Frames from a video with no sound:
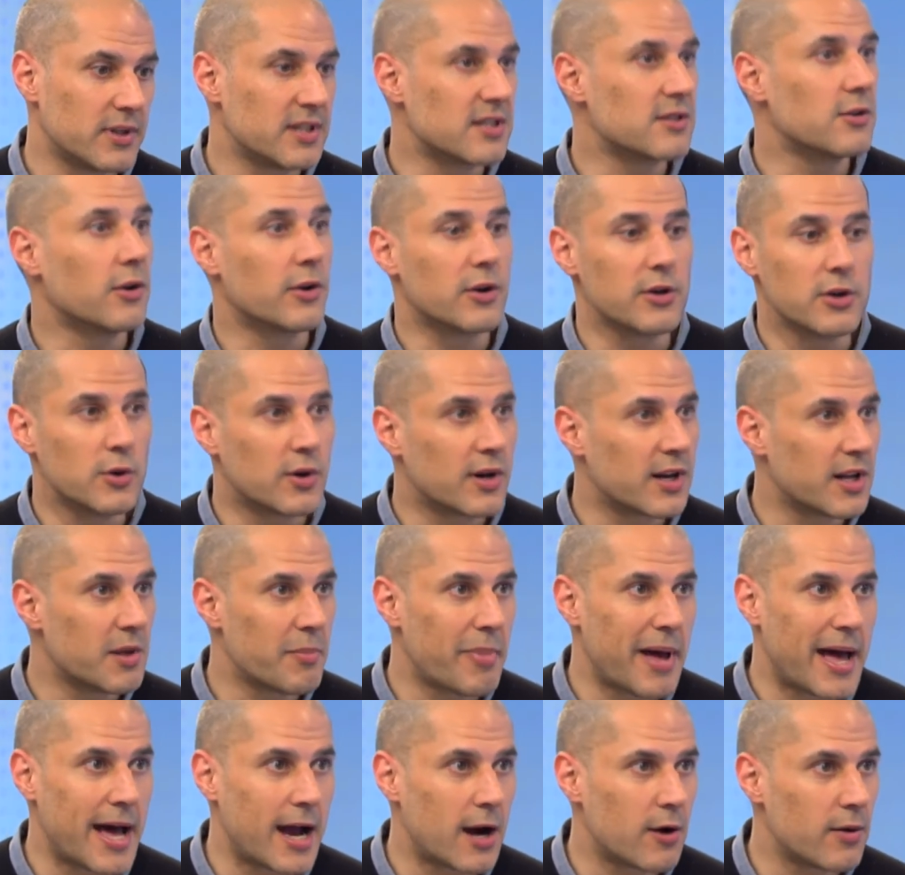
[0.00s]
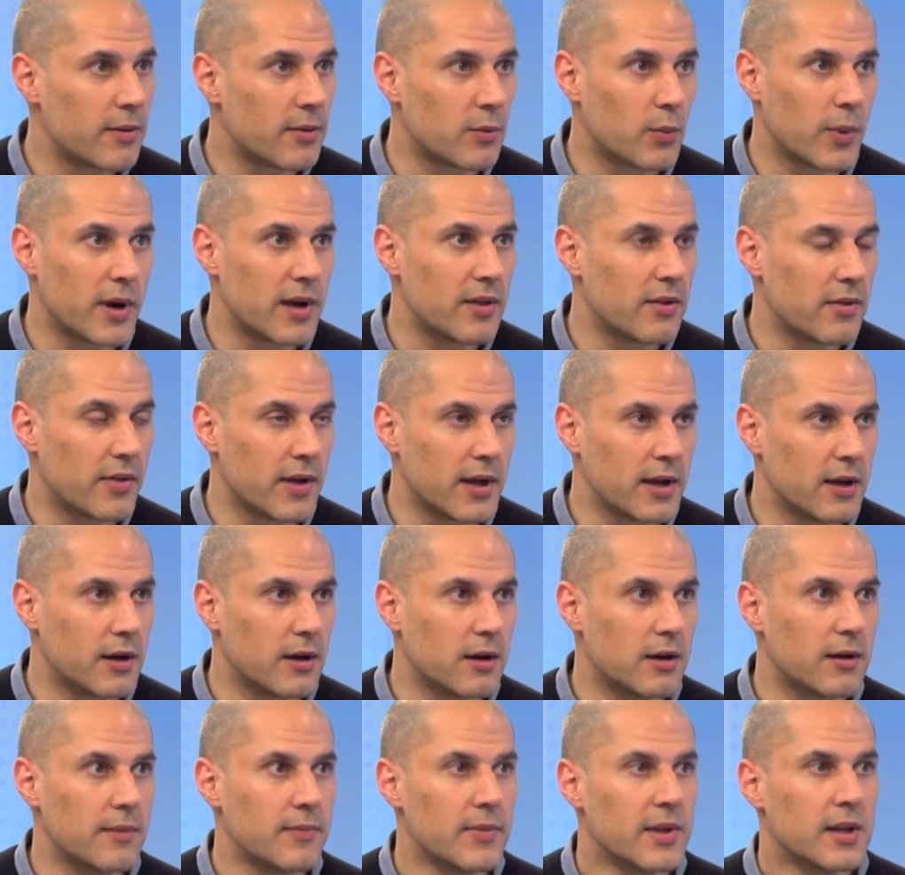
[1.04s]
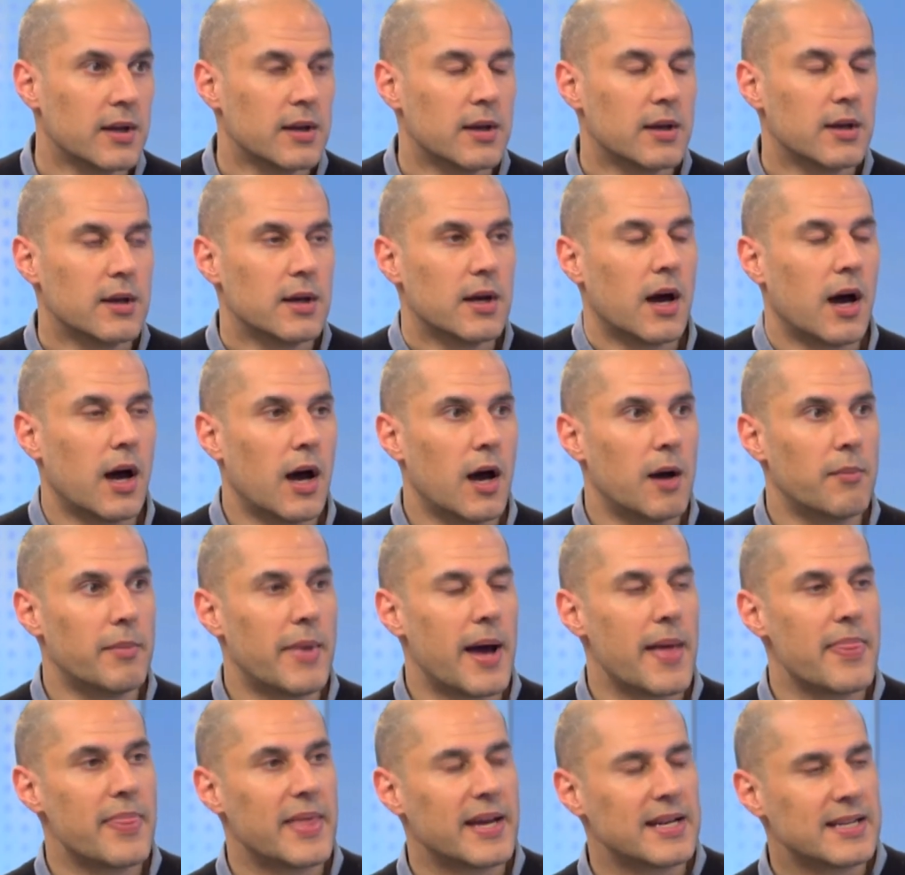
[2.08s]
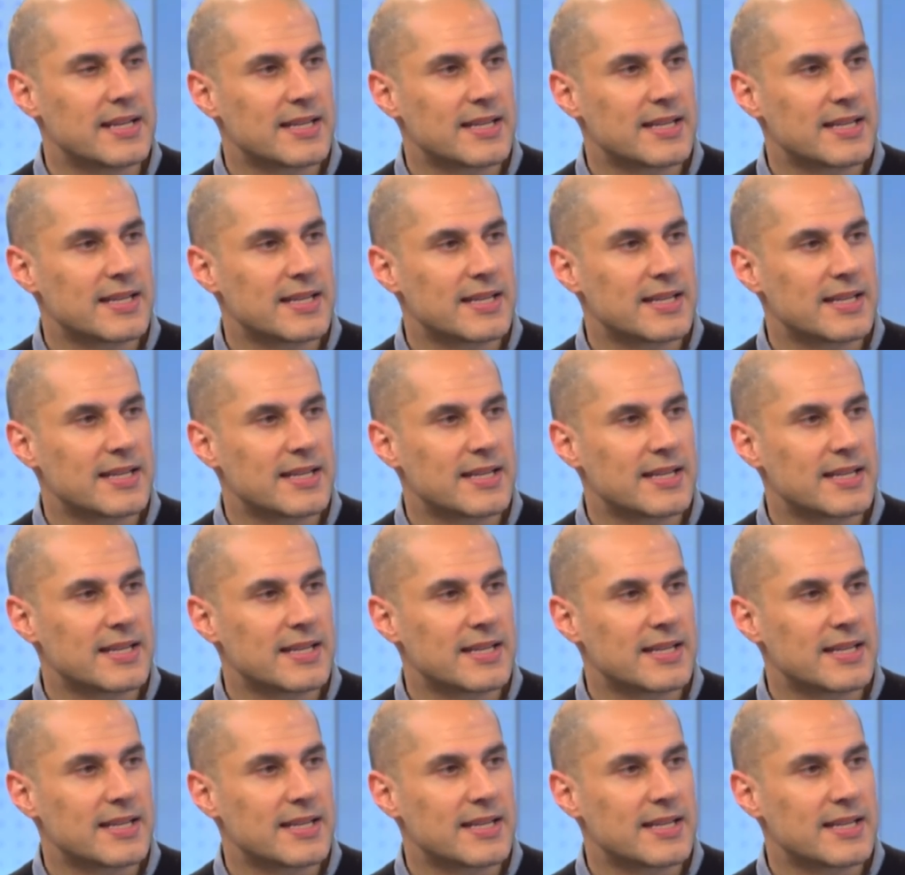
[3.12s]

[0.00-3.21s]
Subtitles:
It's not a nuclear power in the way that they are. And then